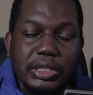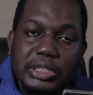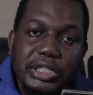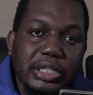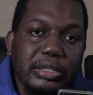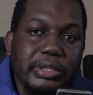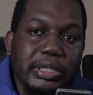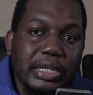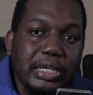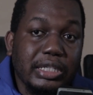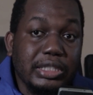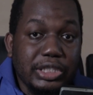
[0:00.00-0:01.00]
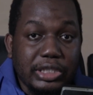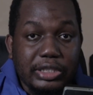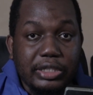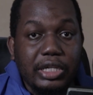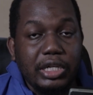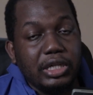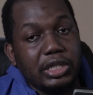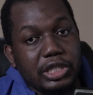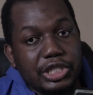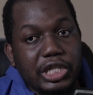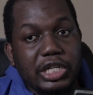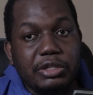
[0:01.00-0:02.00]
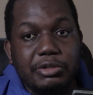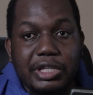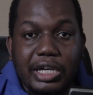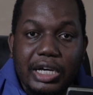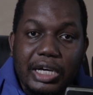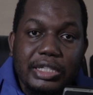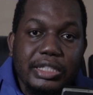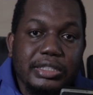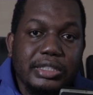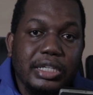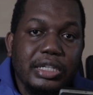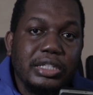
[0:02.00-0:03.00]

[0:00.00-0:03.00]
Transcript: you check in with other engineers, you check in with the artists.